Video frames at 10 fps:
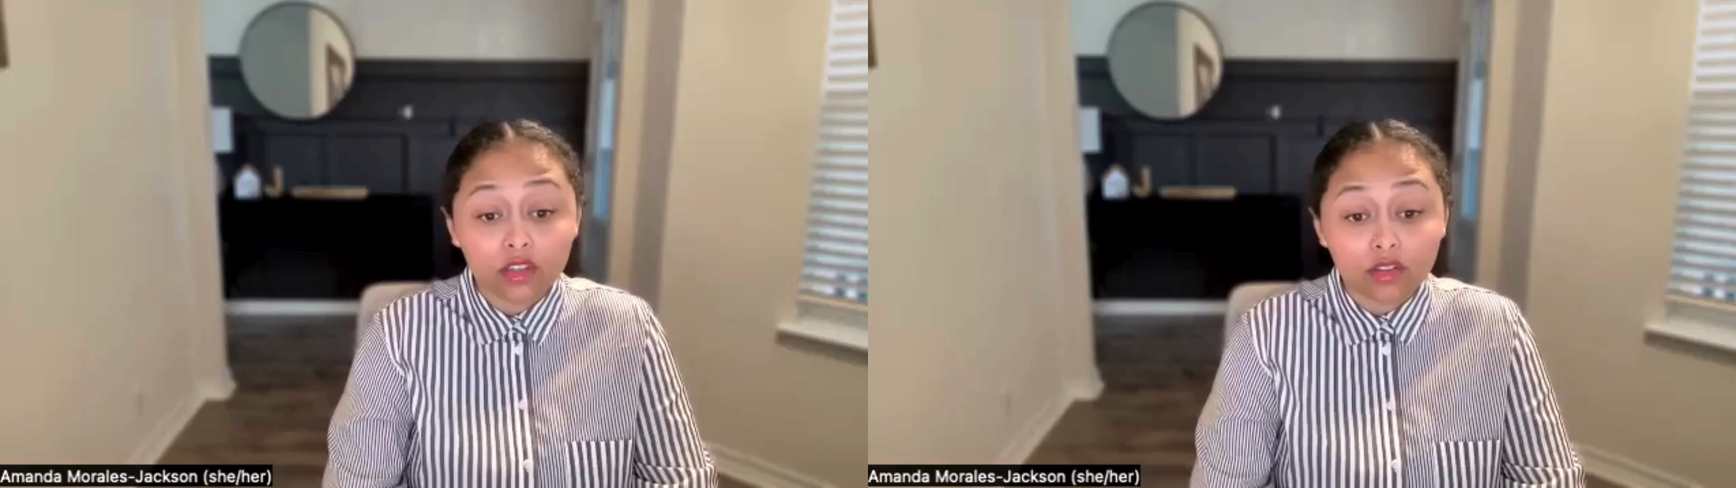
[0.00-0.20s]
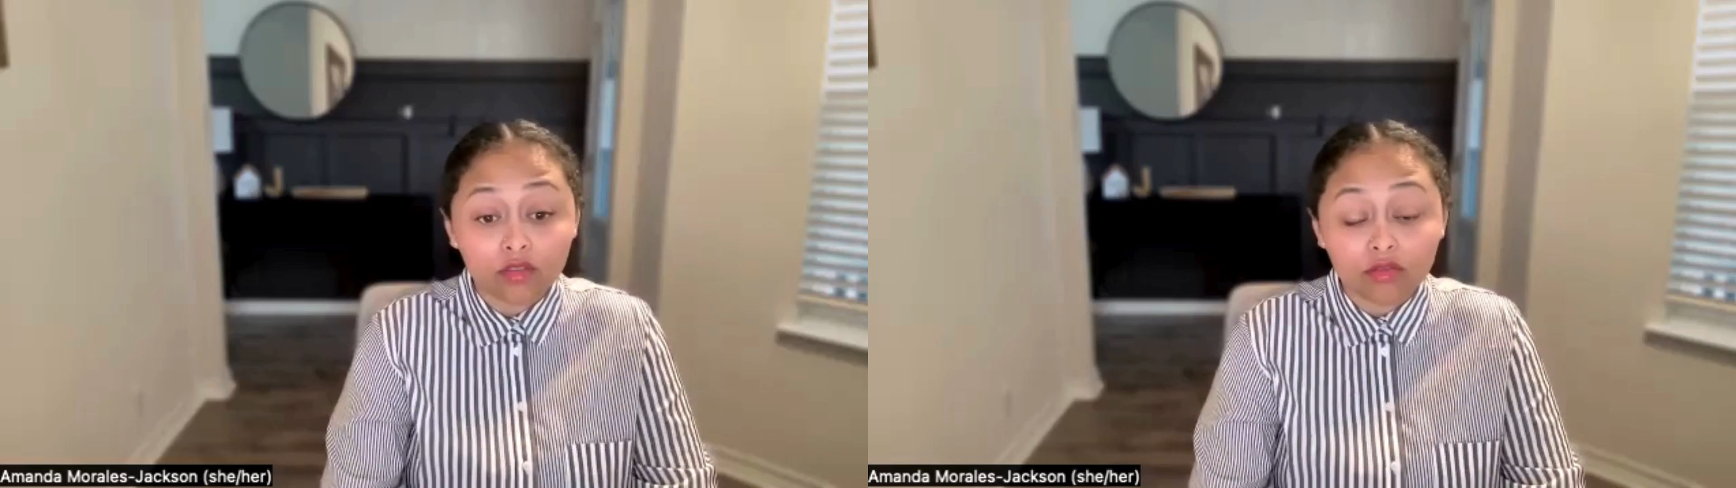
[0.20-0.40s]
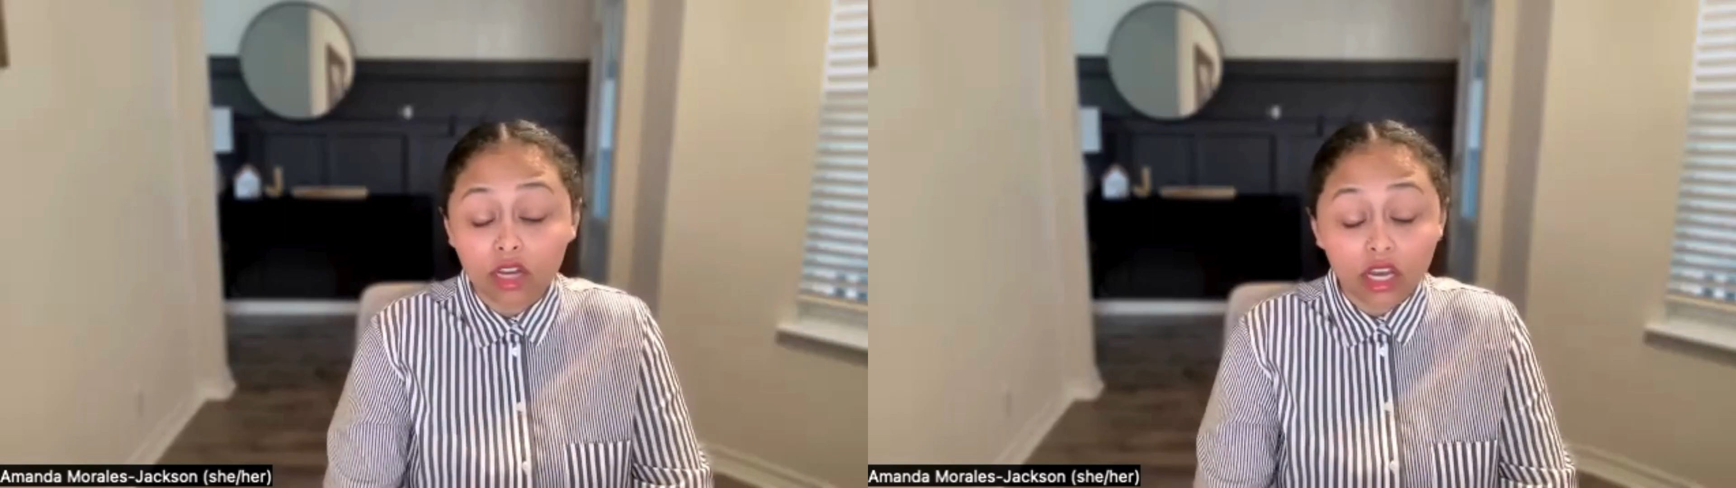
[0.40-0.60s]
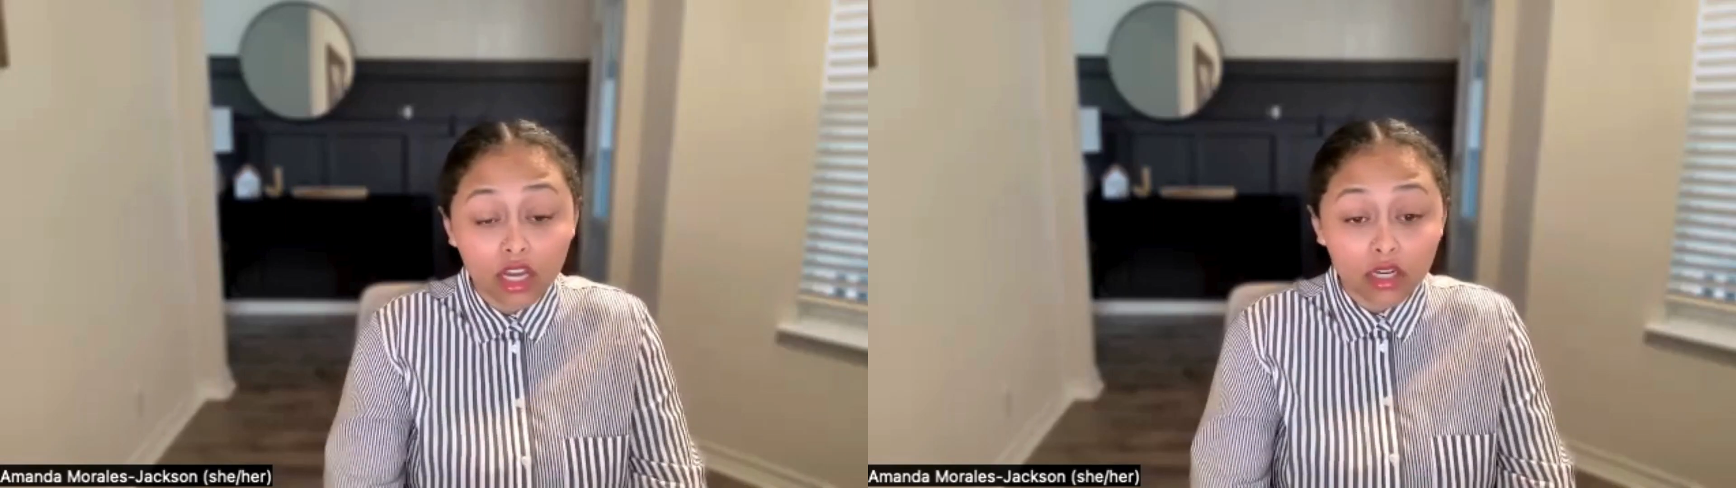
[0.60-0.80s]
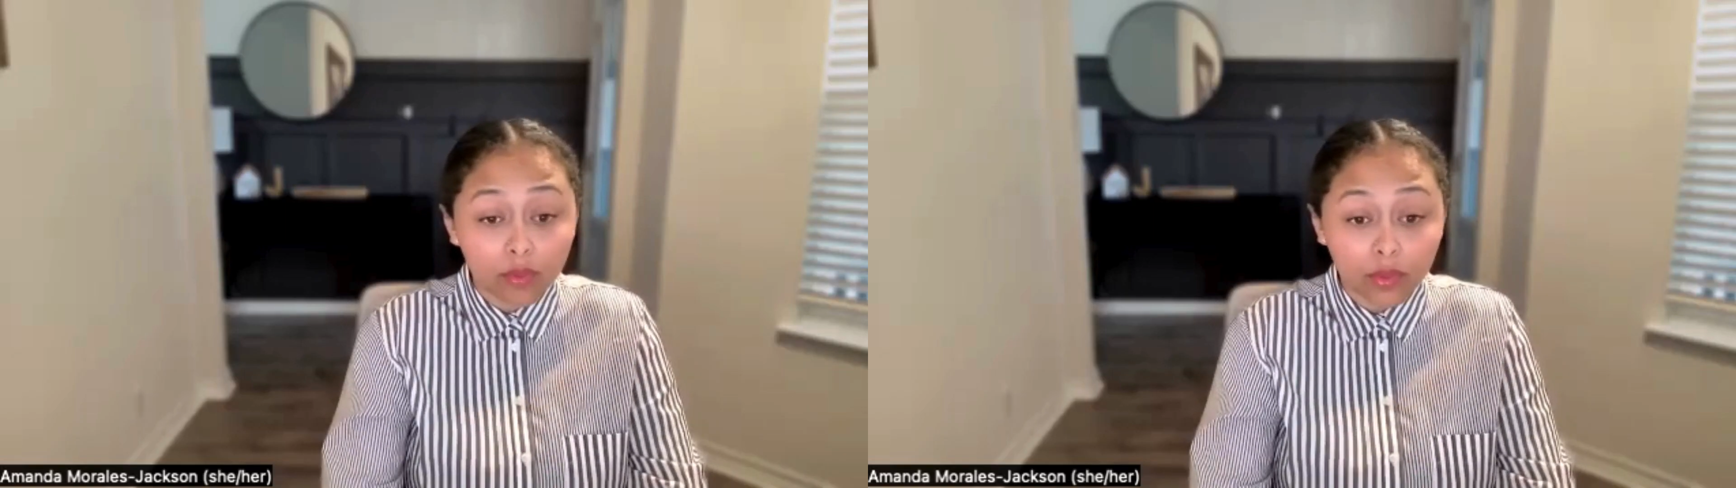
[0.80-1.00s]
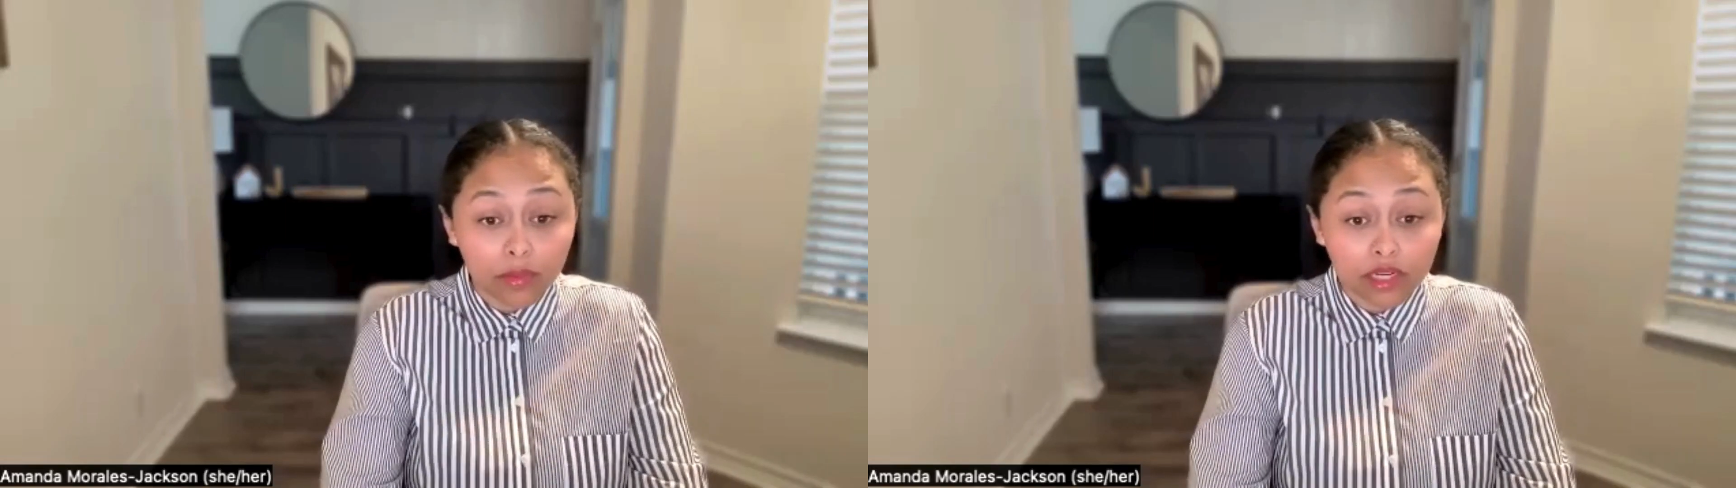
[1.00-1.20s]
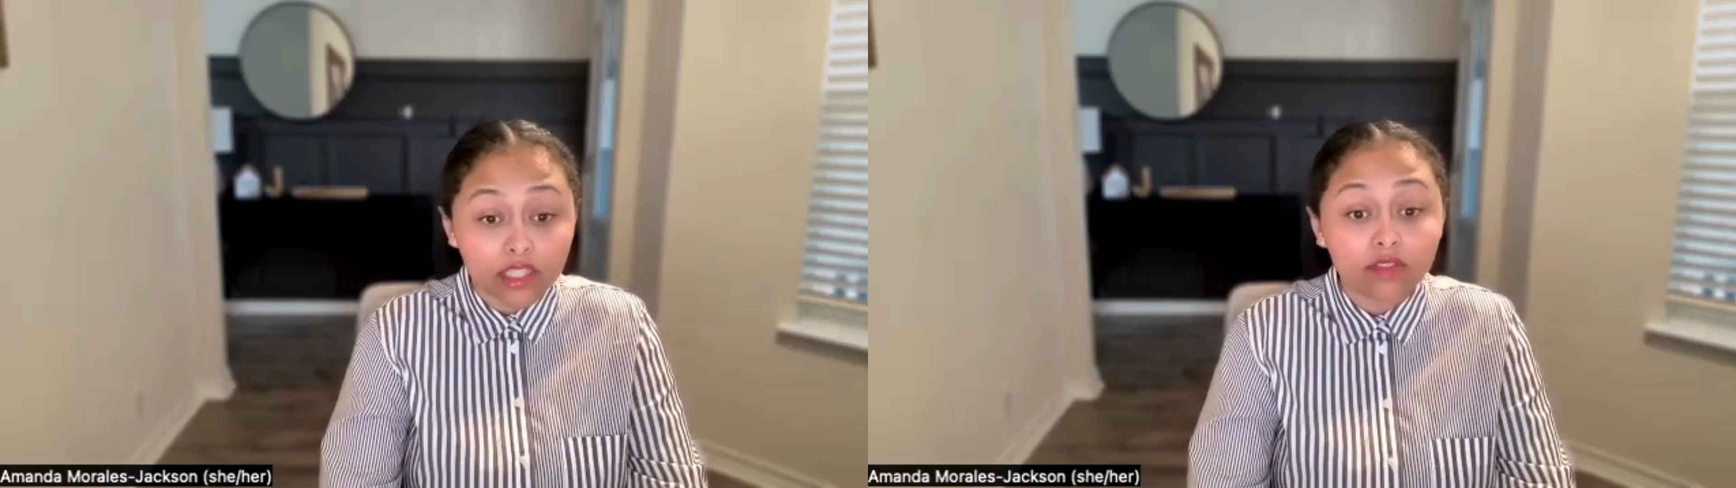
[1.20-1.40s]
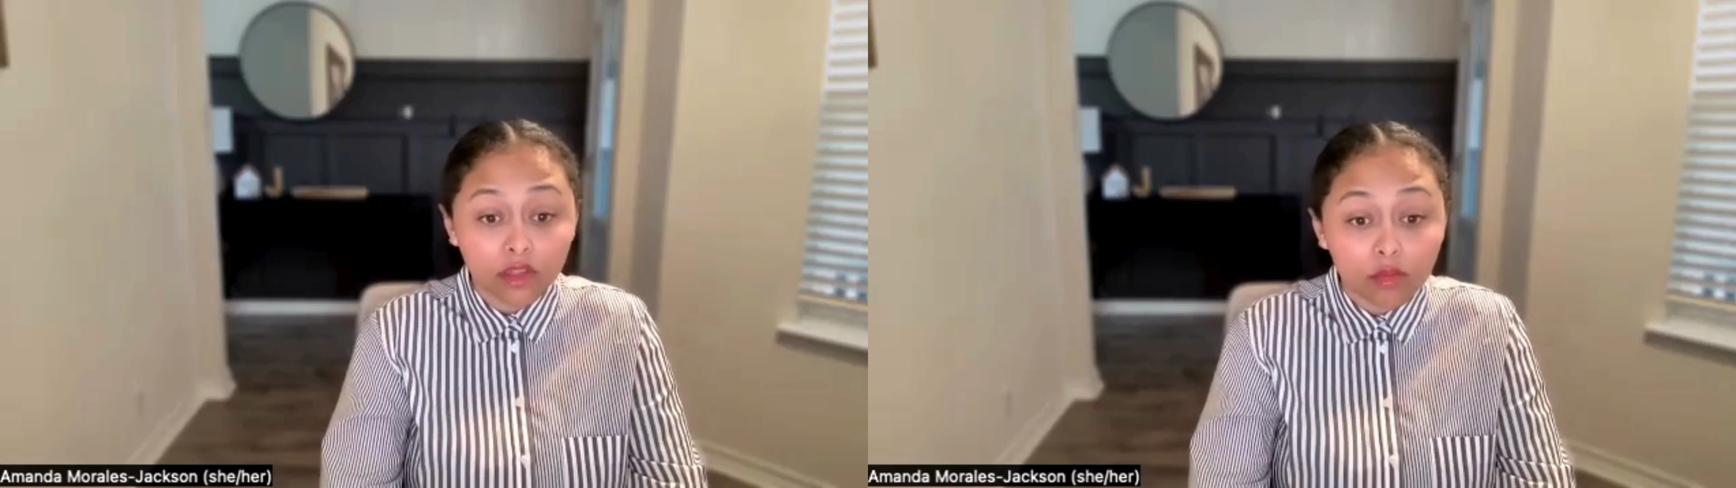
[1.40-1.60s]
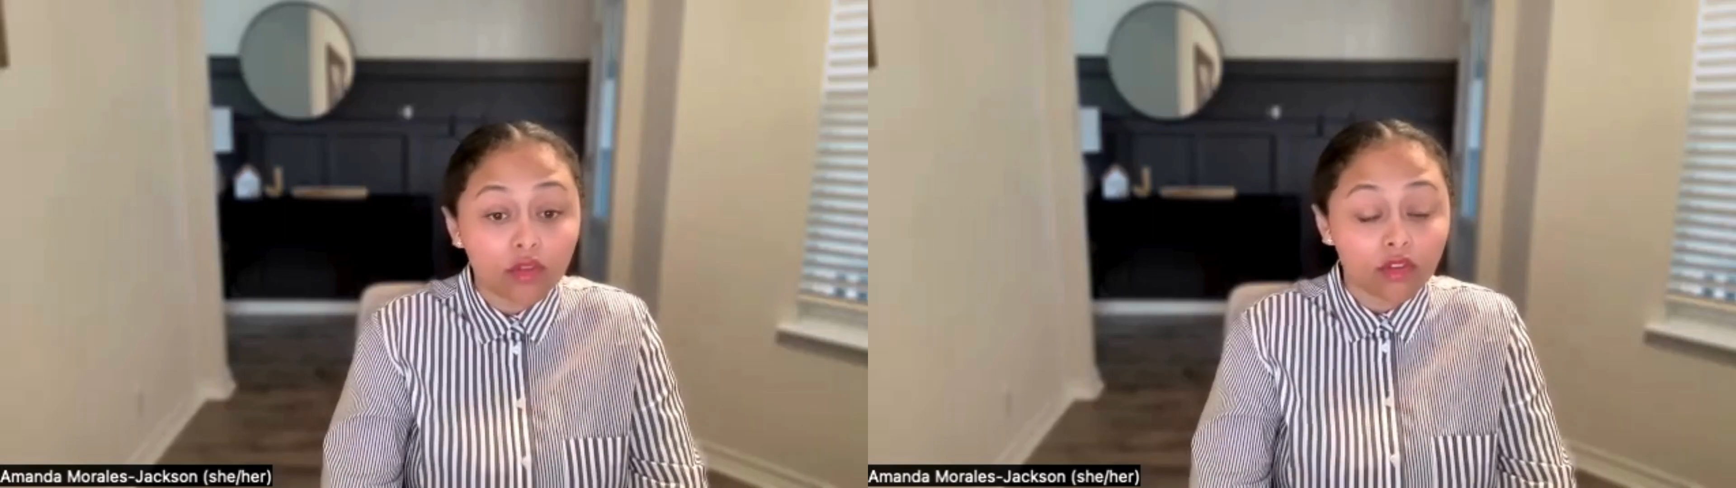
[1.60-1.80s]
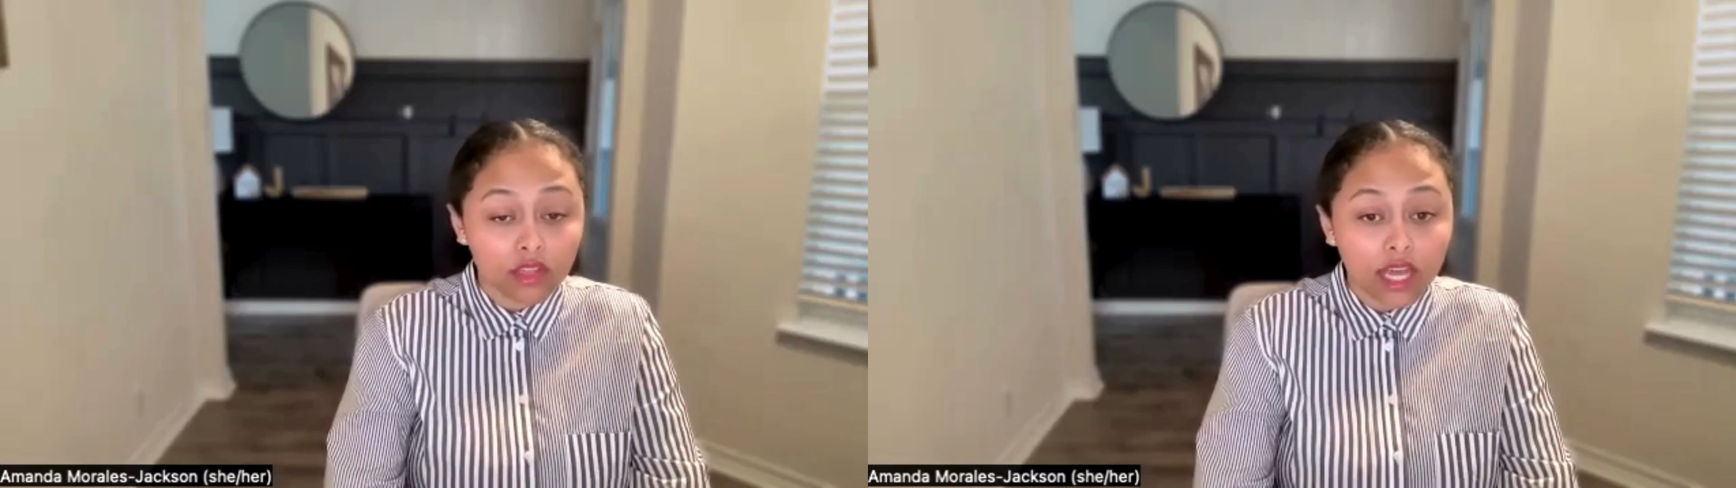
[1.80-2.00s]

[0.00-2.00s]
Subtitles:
So unemployment is available.